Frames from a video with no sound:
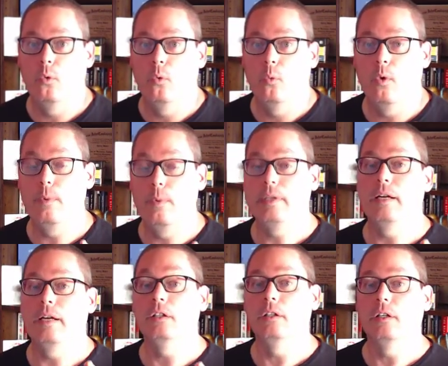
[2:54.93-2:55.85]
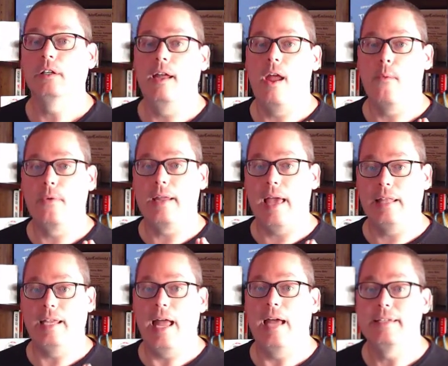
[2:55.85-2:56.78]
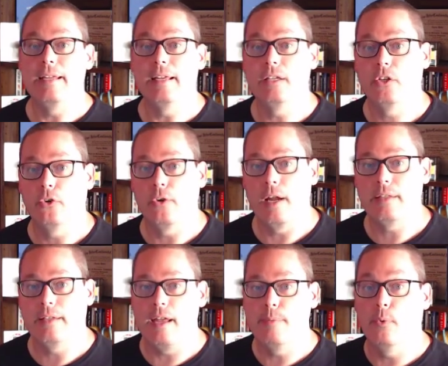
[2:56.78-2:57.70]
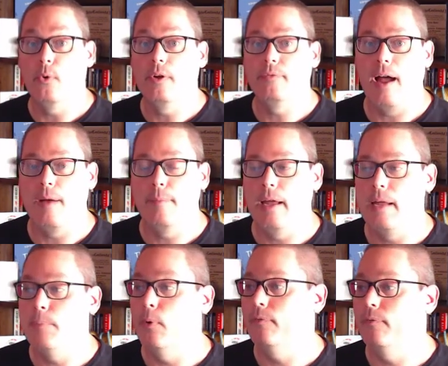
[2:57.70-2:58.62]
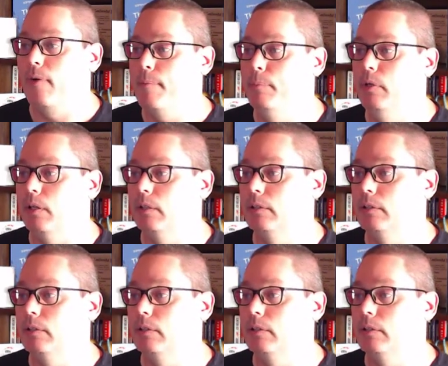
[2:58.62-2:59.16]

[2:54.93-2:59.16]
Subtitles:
where we took a look and we got the idea to create the 8.5 by 8.5 book.